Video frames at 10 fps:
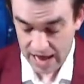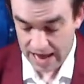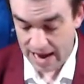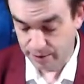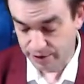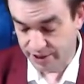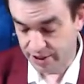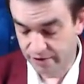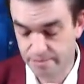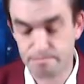And I will see
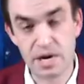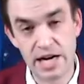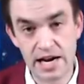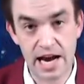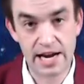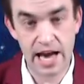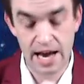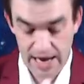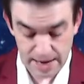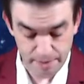you every Monday night
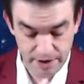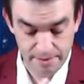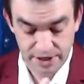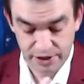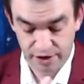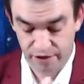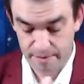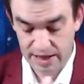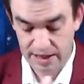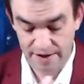at 8 p.m. Eastern for
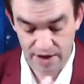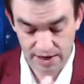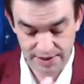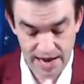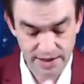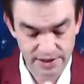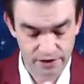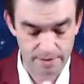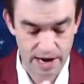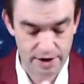my live all signs
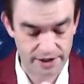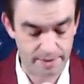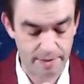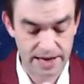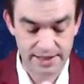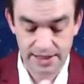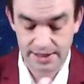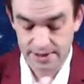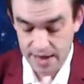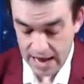from Aries to
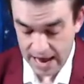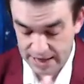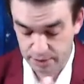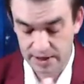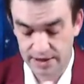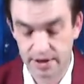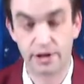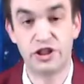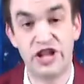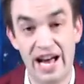Pisces, as well as
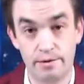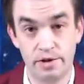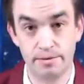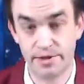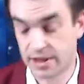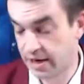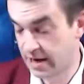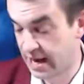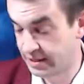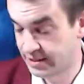our chat room Sunday
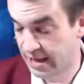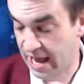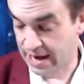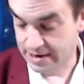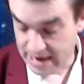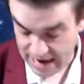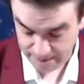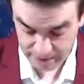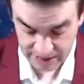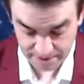nights at
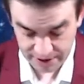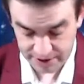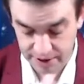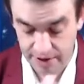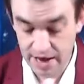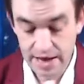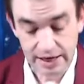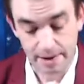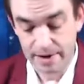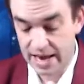9 p.m. Eastern.
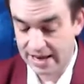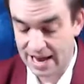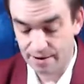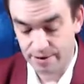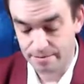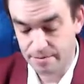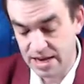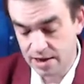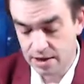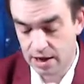Come and hang out with
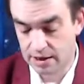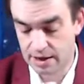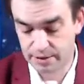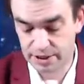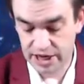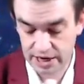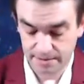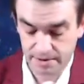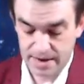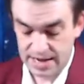me, along with J-Dub
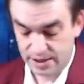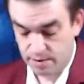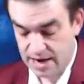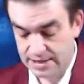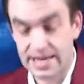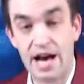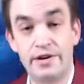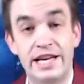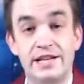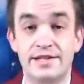and the Mod Squad,
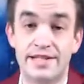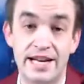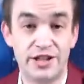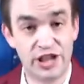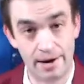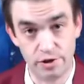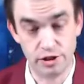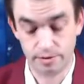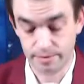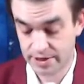down in said chat
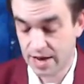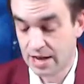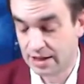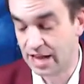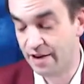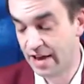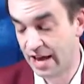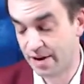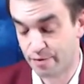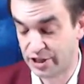rooms. Love
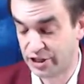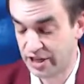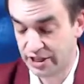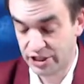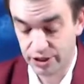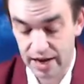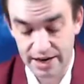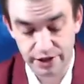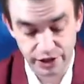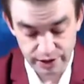and appreciate you.
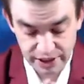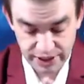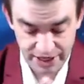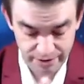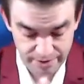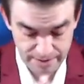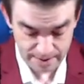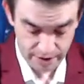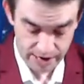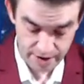And do indeed
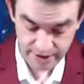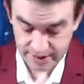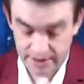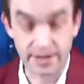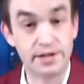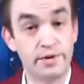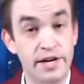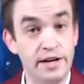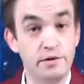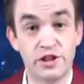remember, Aries, that this
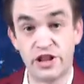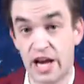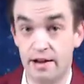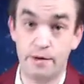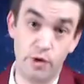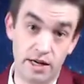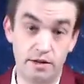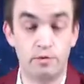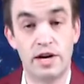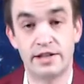reading
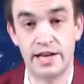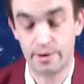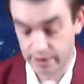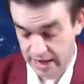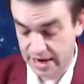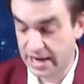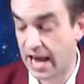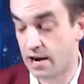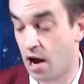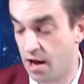will resonate with any
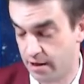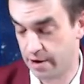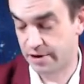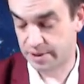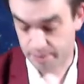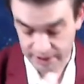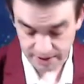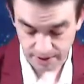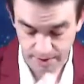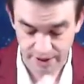and all Aries
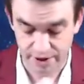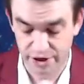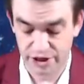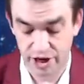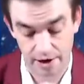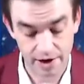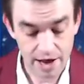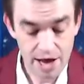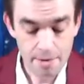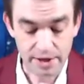placements within your chart,
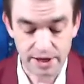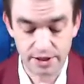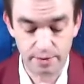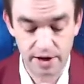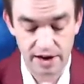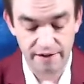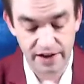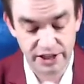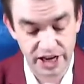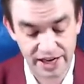because we are
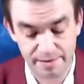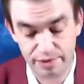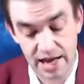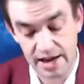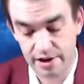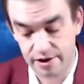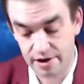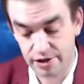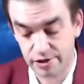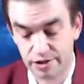FHA compliant here
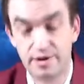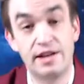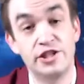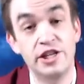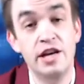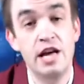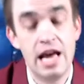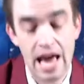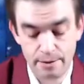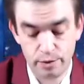at Archer Astrology,
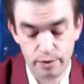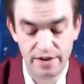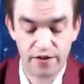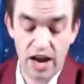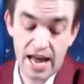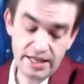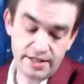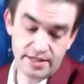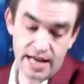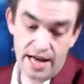and we'll read for any
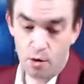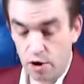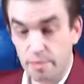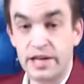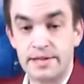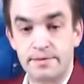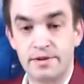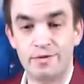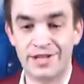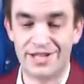sign or placement,
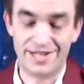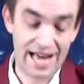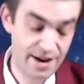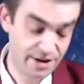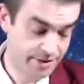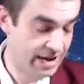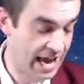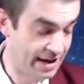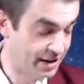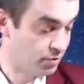which desires
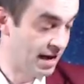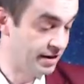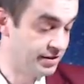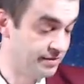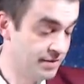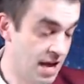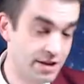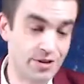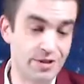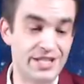and inquires.
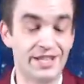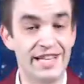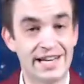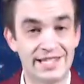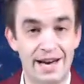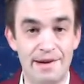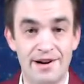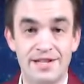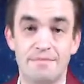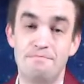So until next time,
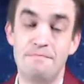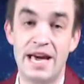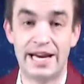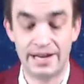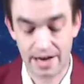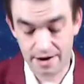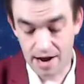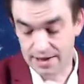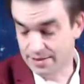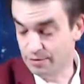Aries, make it an
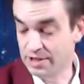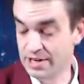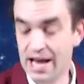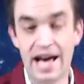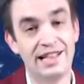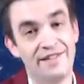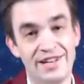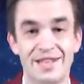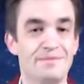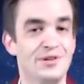awesome one, and I love
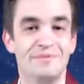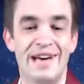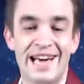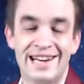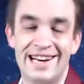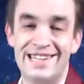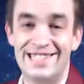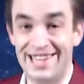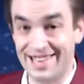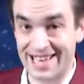you to the moon and back.
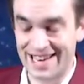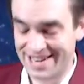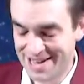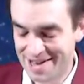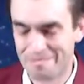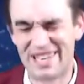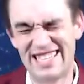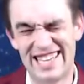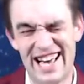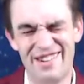Until then,
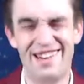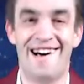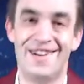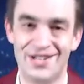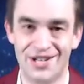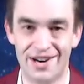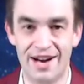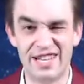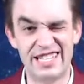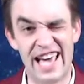peace out, Archer.
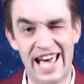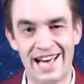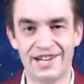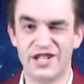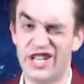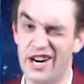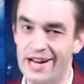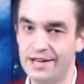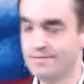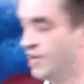Yeah,
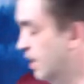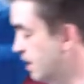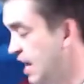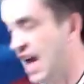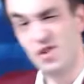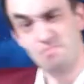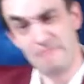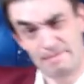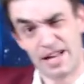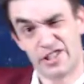chariot. Have you
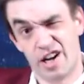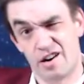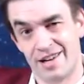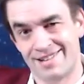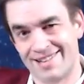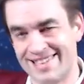met my chariot?